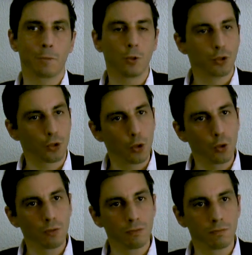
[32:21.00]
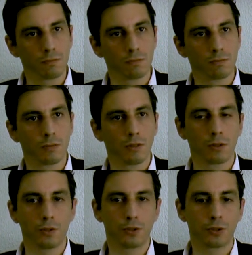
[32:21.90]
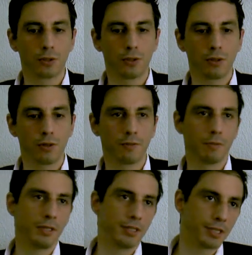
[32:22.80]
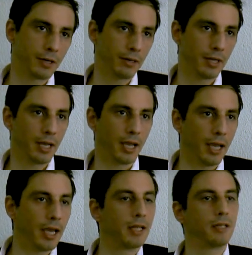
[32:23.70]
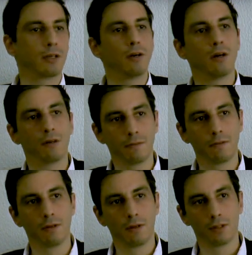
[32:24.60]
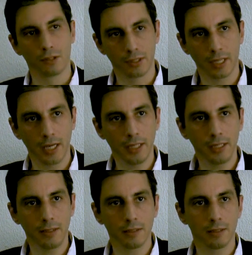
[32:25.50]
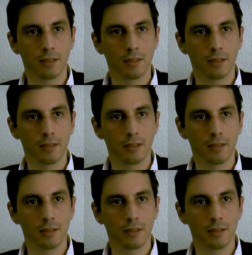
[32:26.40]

control control of the military and of society.